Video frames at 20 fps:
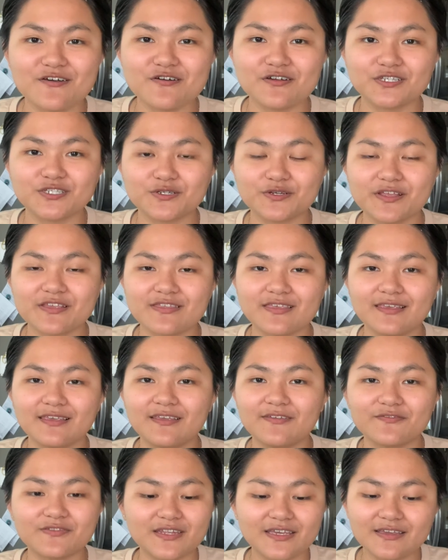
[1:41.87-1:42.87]
during the
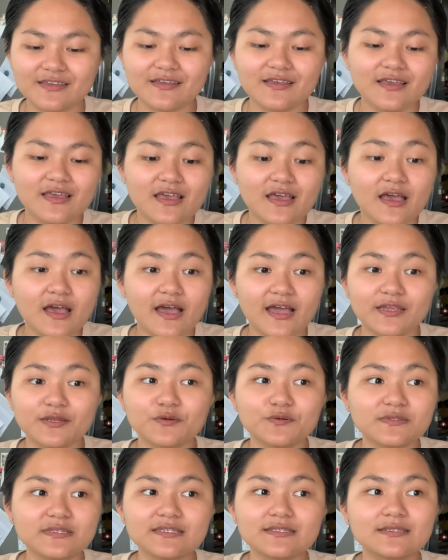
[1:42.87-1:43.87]
evening, I
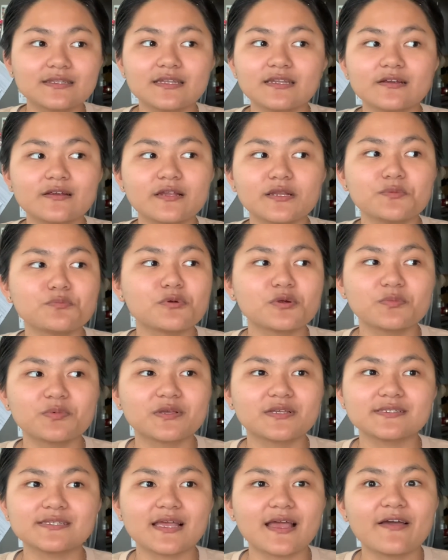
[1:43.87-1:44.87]
don't eat dinner anymore
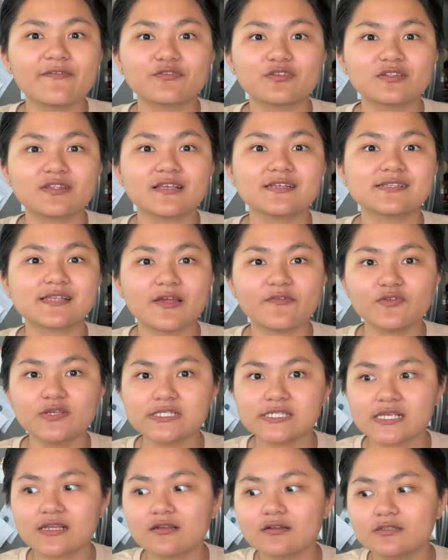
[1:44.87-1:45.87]
because I have to taste every
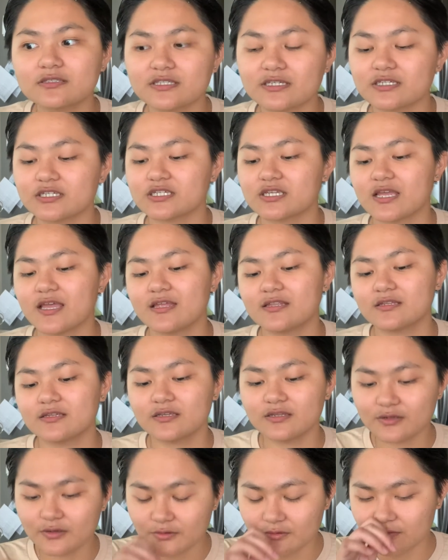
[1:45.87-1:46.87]
single dish. And
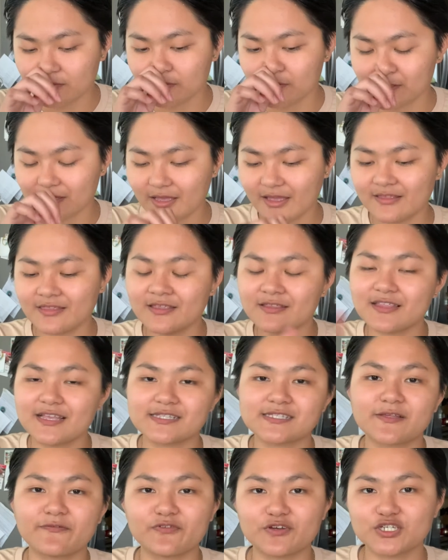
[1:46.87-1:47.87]
you know, I think
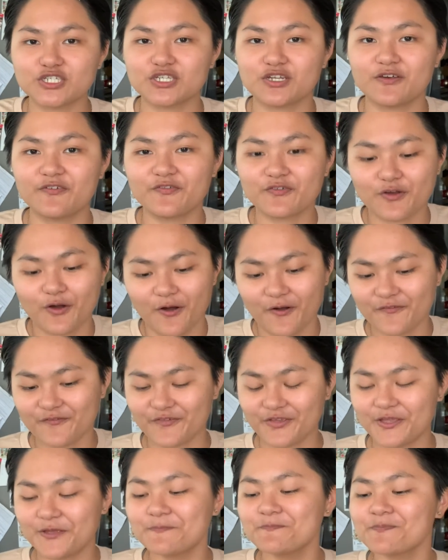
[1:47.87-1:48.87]
that's the version of
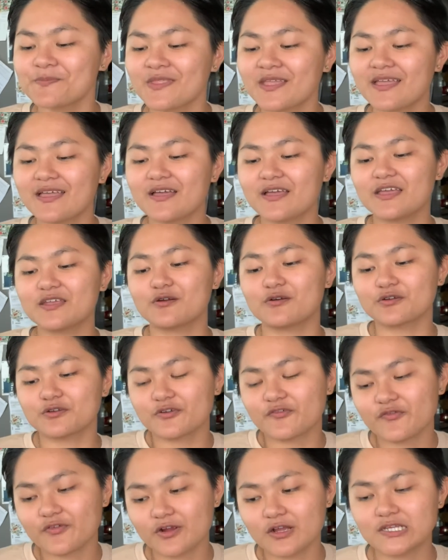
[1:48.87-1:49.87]
coffee. In
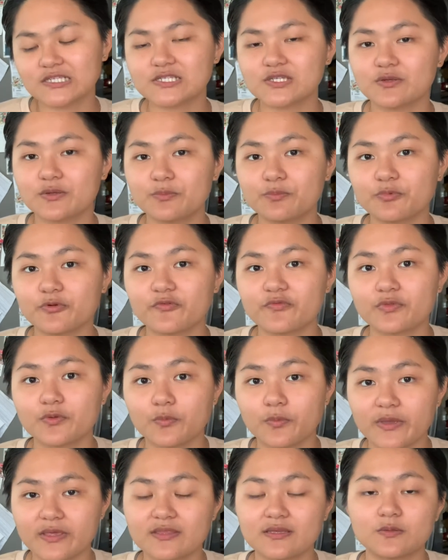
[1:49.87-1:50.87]
order for us to improve the
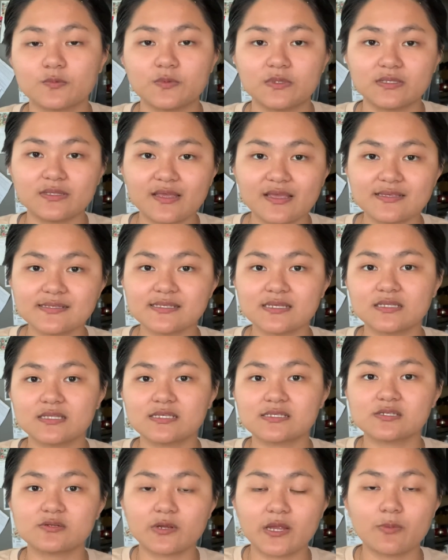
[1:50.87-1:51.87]
way that we taste and
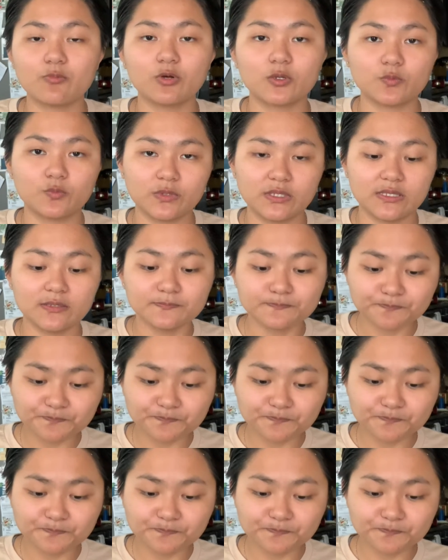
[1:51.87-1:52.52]
describe what we